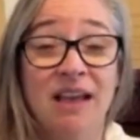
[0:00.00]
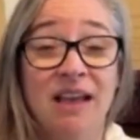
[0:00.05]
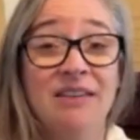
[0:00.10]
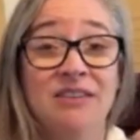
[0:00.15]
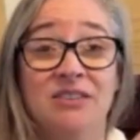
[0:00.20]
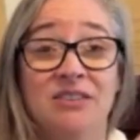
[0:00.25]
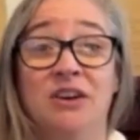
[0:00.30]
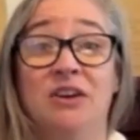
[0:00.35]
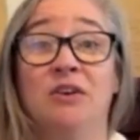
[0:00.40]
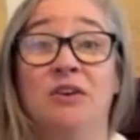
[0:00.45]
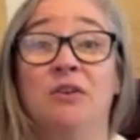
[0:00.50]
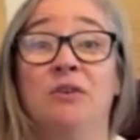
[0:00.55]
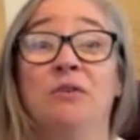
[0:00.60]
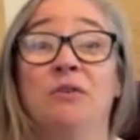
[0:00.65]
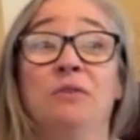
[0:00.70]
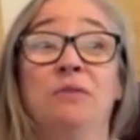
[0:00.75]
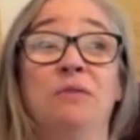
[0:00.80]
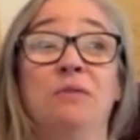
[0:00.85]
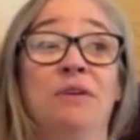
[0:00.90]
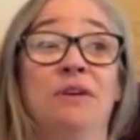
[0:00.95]

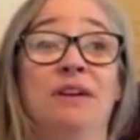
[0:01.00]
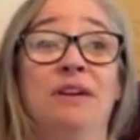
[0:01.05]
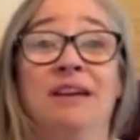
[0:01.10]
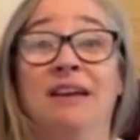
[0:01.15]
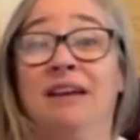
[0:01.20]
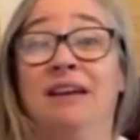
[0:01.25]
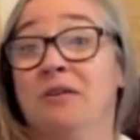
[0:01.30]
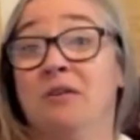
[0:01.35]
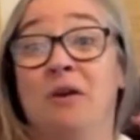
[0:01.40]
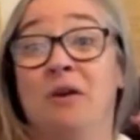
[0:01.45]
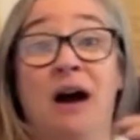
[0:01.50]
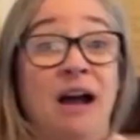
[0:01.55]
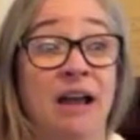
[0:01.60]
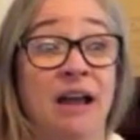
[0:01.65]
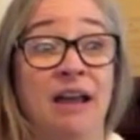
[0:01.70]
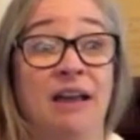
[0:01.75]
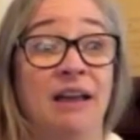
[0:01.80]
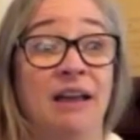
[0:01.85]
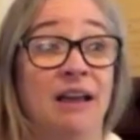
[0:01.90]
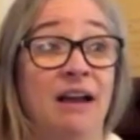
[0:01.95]
So,
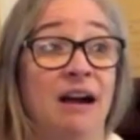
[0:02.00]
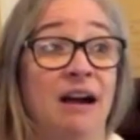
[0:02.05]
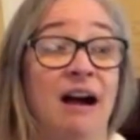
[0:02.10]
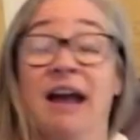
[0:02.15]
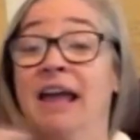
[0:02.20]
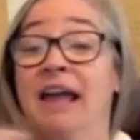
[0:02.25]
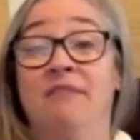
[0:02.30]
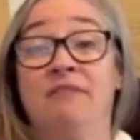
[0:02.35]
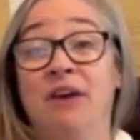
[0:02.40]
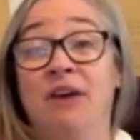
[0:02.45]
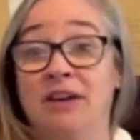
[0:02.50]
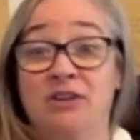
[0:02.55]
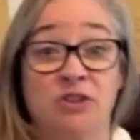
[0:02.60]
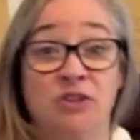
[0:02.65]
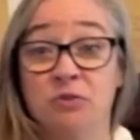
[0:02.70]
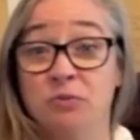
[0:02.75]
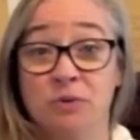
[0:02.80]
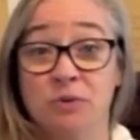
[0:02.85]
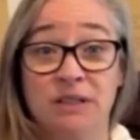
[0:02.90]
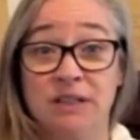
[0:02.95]
I have
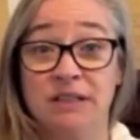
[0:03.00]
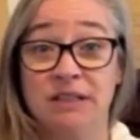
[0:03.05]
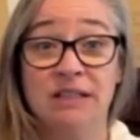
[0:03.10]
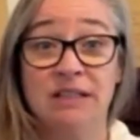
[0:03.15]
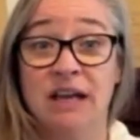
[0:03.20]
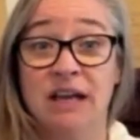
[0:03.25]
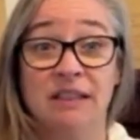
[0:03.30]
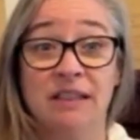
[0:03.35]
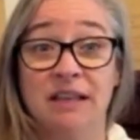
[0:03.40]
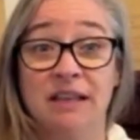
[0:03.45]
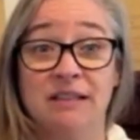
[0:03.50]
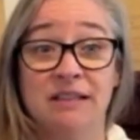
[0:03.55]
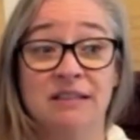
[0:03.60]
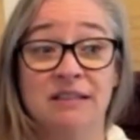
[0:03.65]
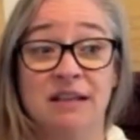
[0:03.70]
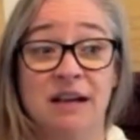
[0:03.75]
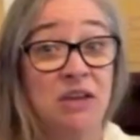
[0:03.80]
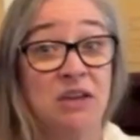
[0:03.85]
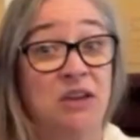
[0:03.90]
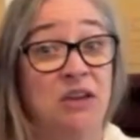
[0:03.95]
actually recently done this.
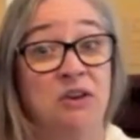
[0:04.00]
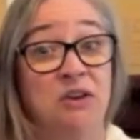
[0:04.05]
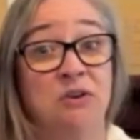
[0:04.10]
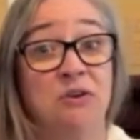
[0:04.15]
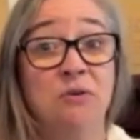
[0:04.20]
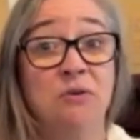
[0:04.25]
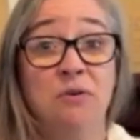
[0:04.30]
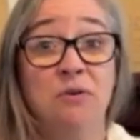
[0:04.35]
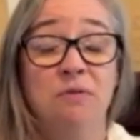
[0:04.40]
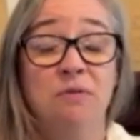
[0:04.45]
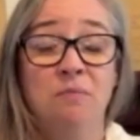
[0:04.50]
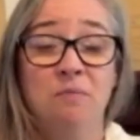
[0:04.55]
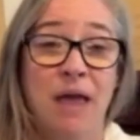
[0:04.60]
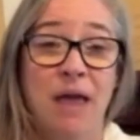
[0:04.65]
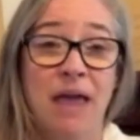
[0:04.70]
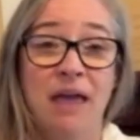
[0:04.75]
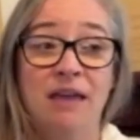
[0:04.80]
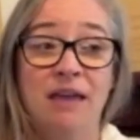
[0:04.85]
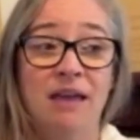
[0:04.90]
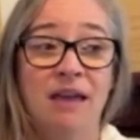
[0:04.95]
EQ
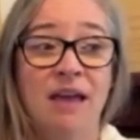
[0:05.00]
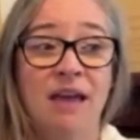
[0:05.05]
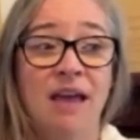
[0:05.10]
Bank